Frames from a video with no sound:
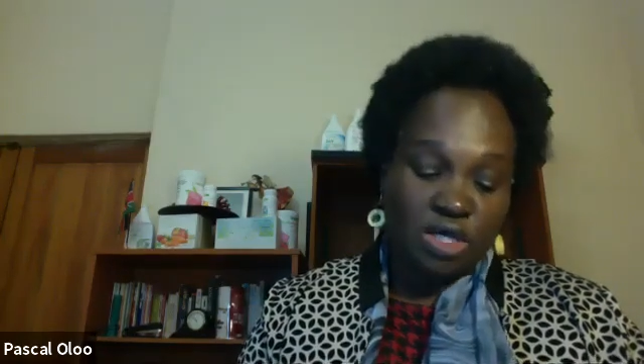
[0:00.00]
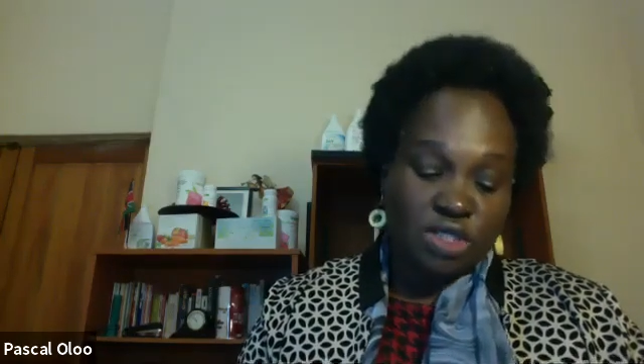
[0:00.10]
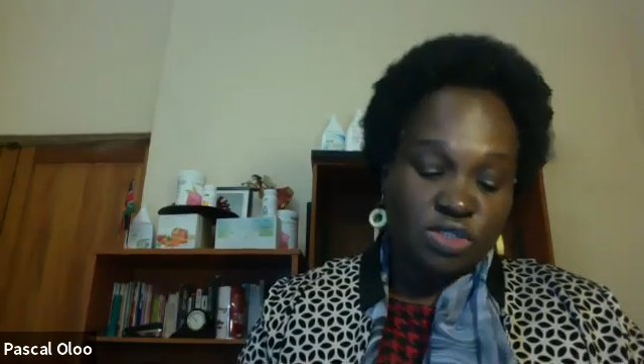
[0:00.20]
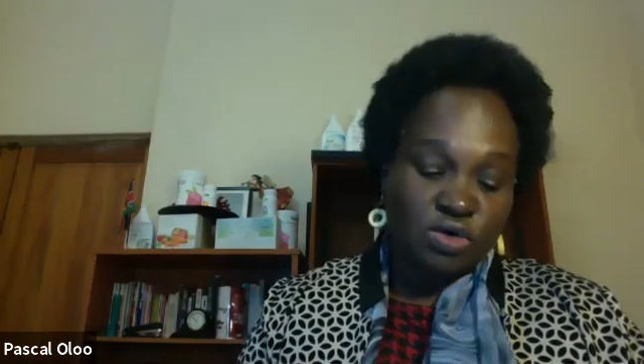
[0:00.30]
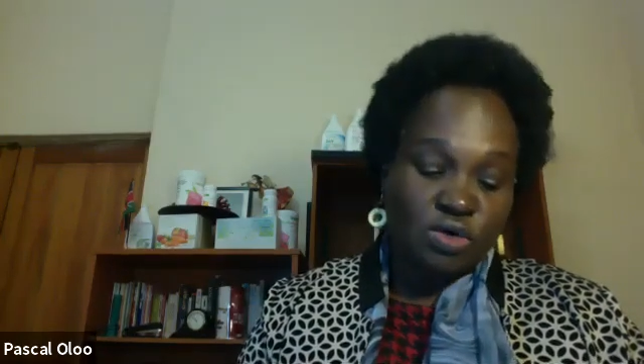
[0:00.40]

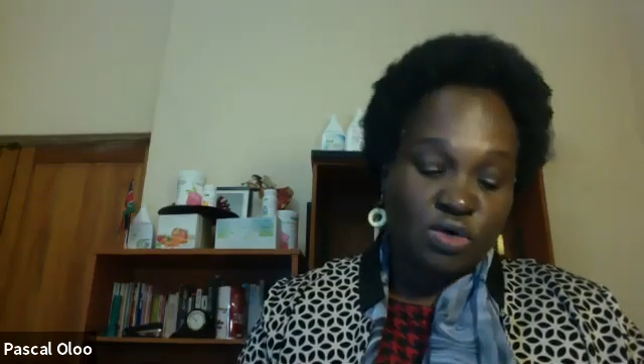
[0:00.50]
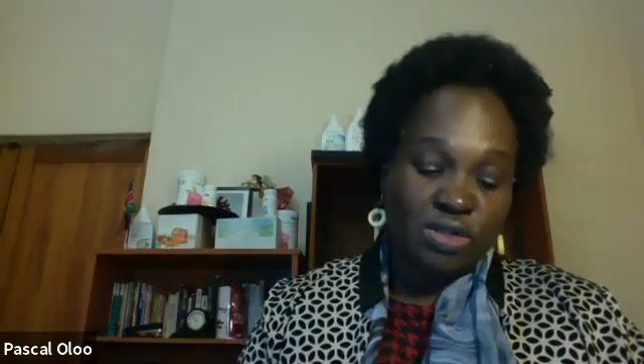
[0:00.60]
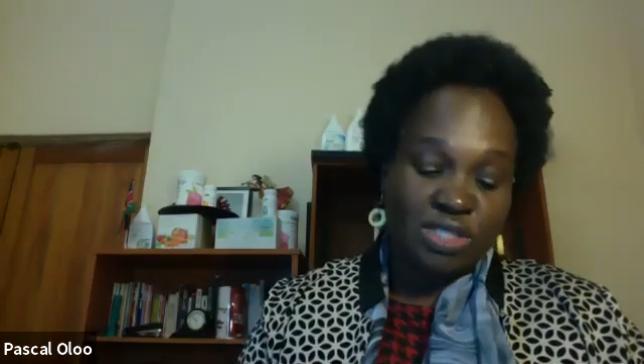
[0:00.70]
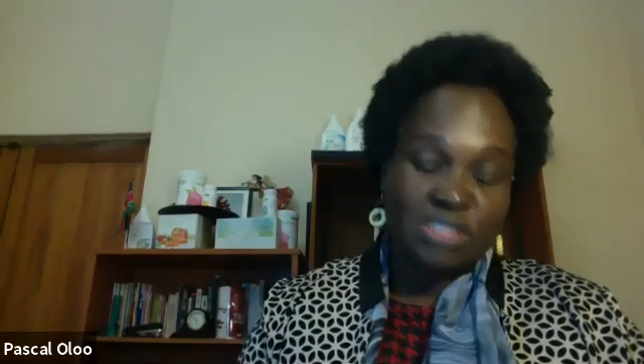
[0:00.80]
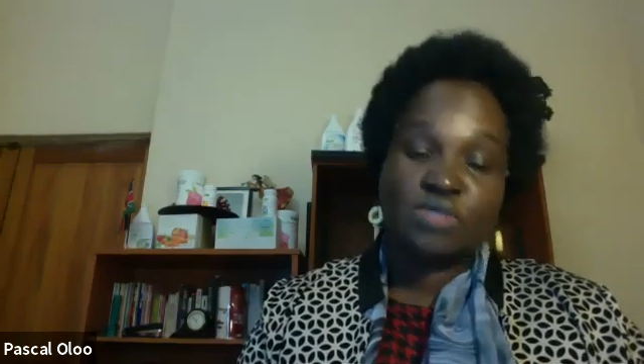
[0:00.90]

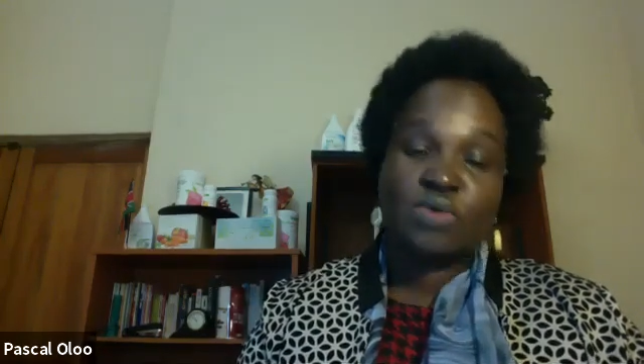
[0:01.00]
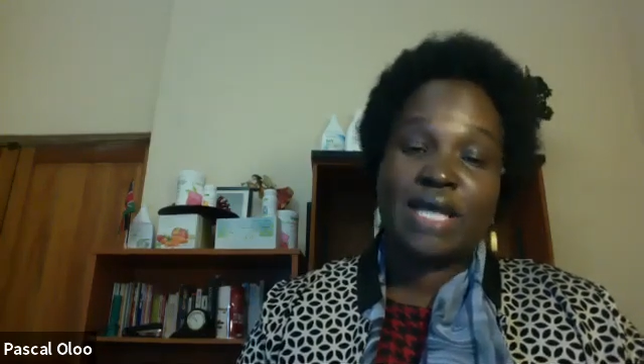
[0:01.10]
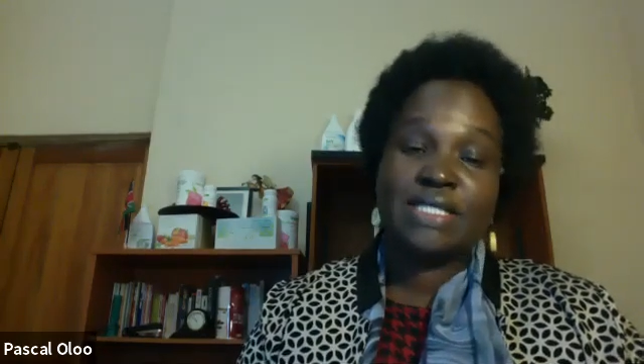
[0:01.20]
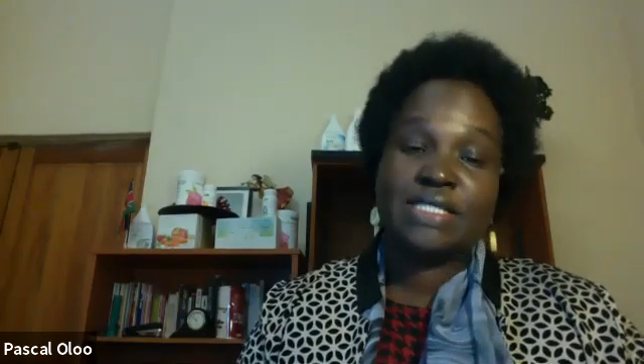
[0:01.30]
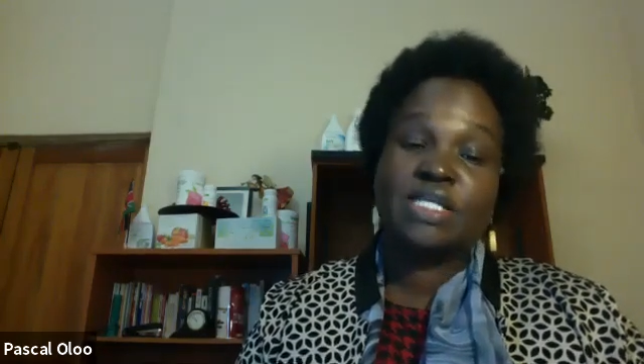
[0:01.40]
So this is
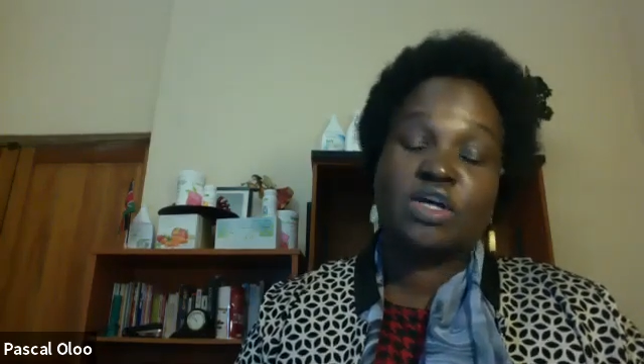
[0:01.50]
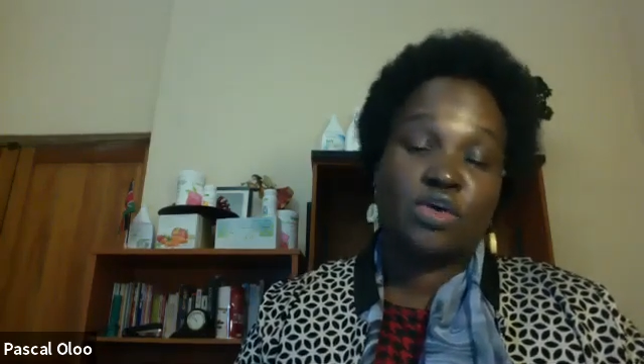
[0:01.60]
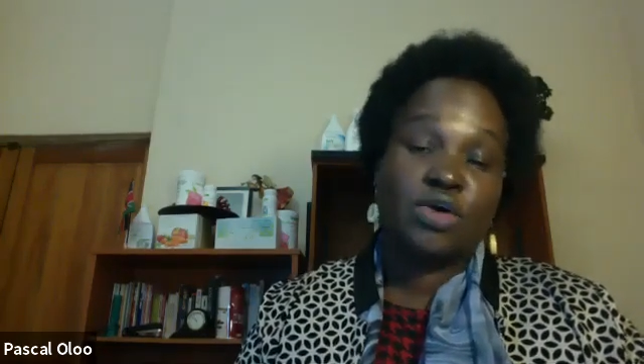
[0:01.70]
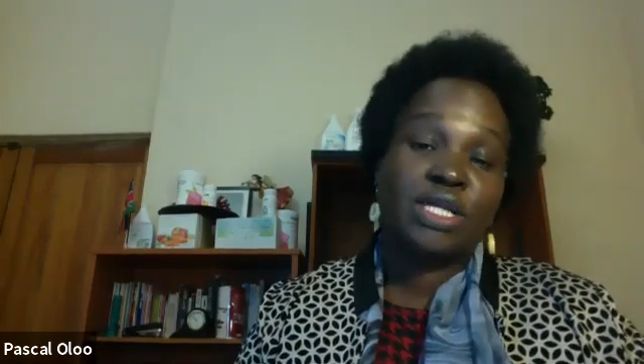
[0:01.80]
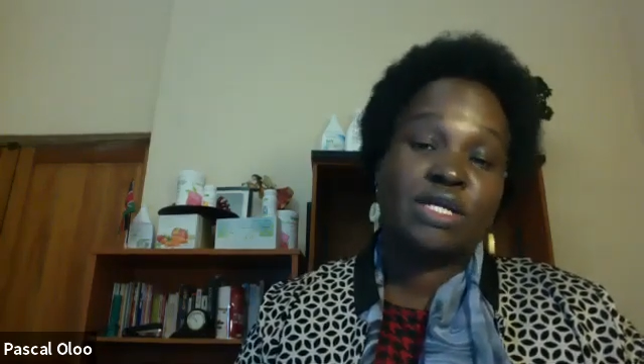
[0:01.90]
why I said
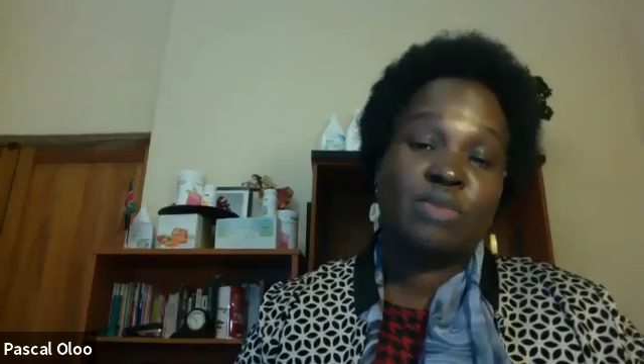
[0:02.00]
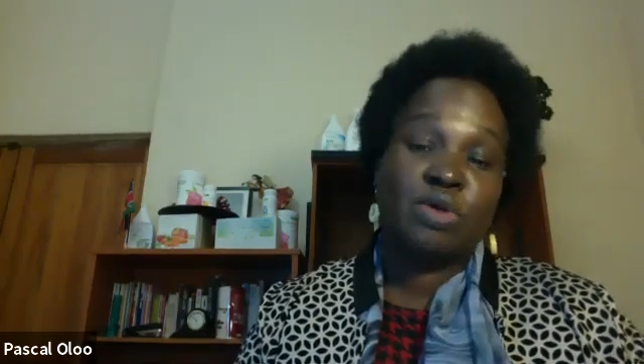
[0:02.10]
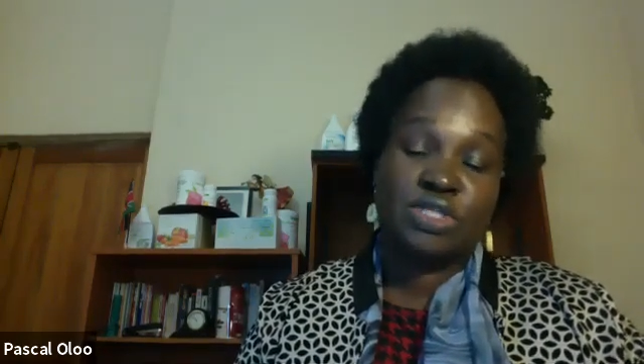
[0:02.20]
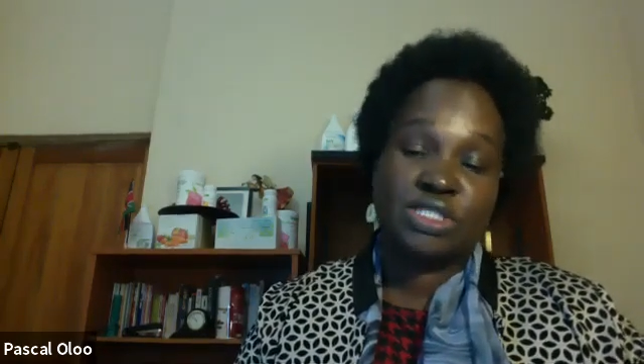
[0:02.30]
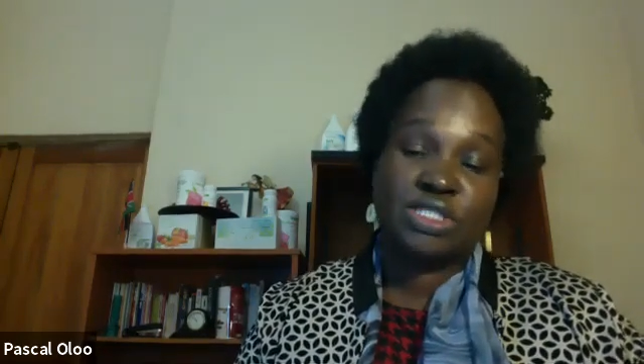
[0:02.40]
chronic
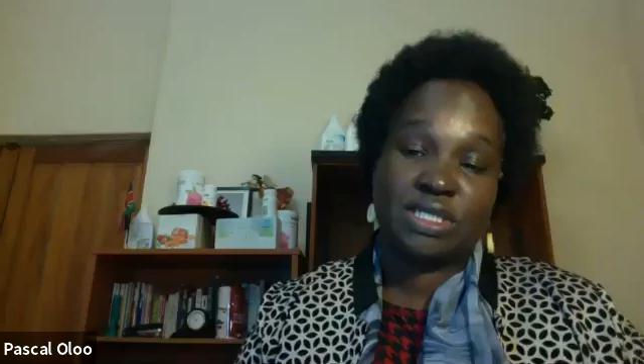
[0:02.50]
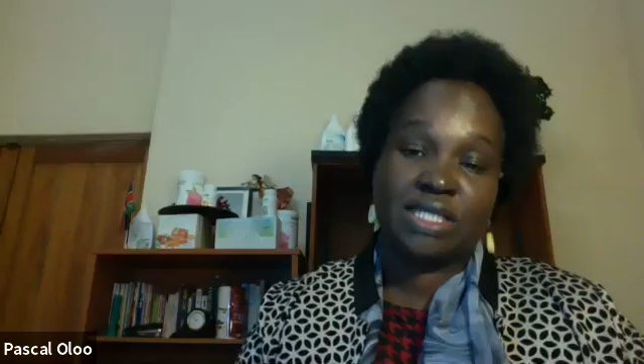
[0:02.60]
bloating.